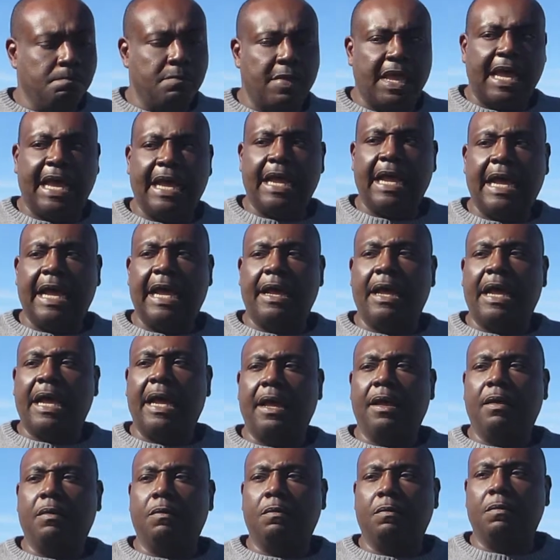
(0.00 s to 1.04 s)

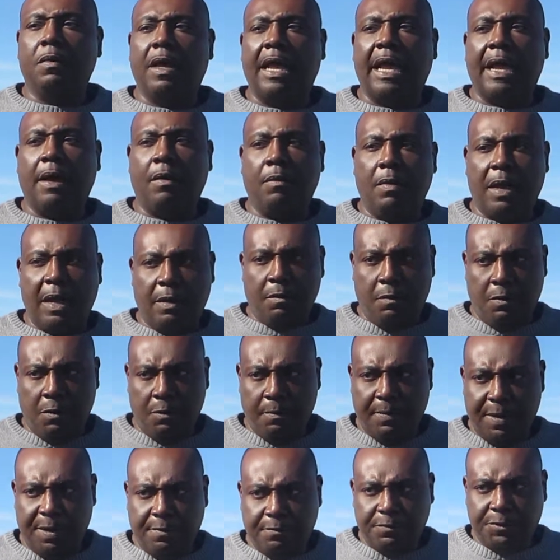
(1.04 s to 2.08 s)
I
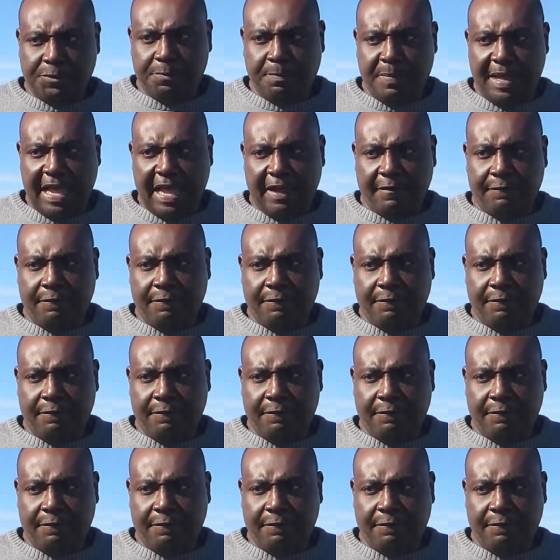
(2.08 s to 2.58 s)
want to be respectful.